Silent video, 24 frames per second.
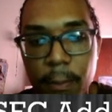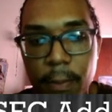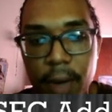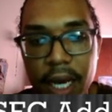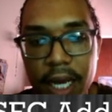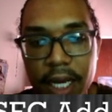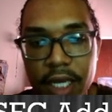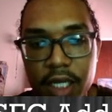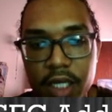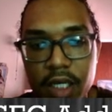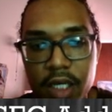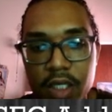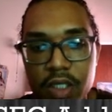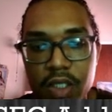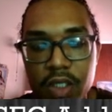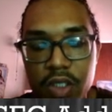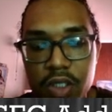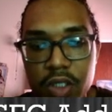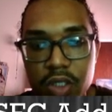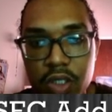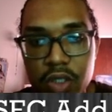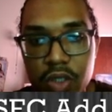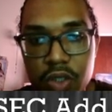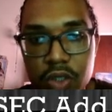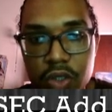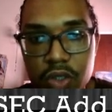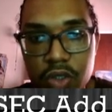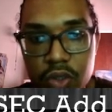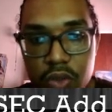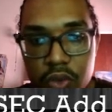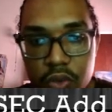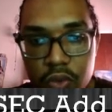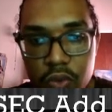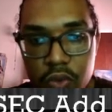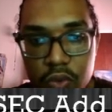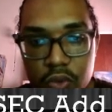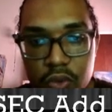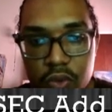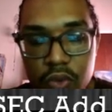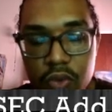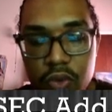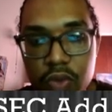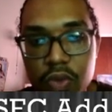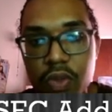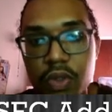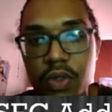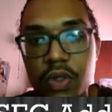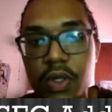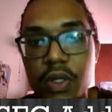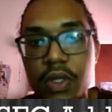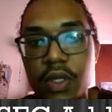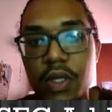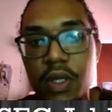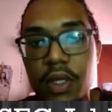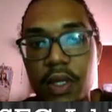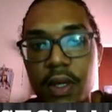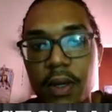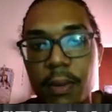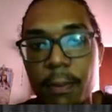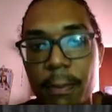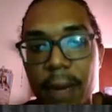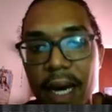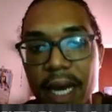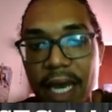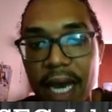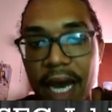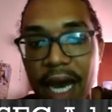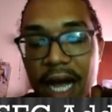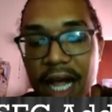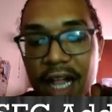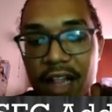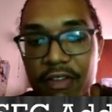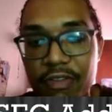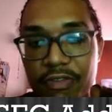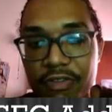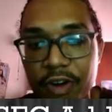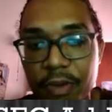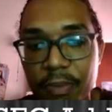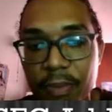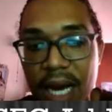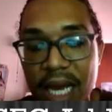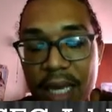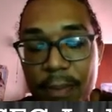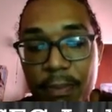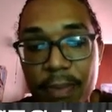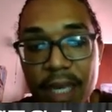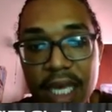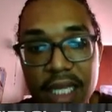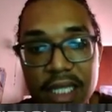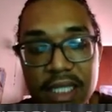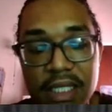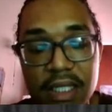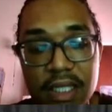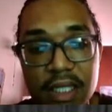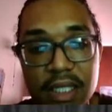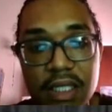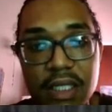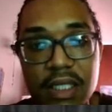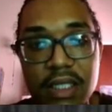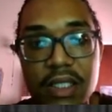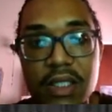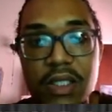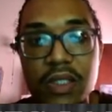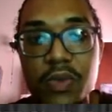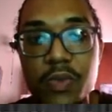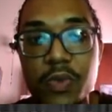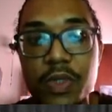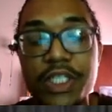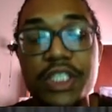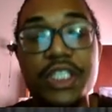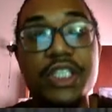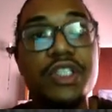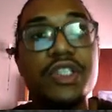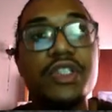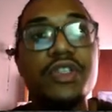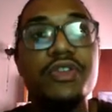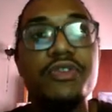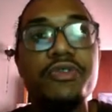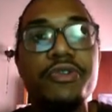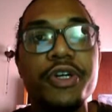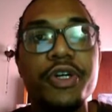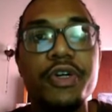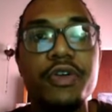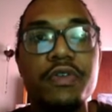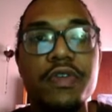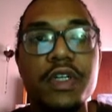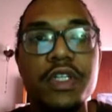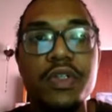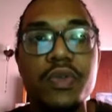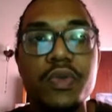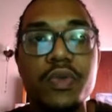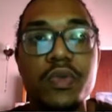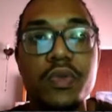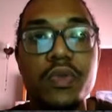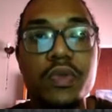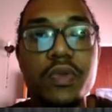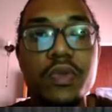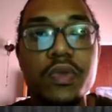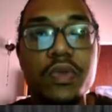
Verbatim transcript: minus two by alpha by beta, which is three over two.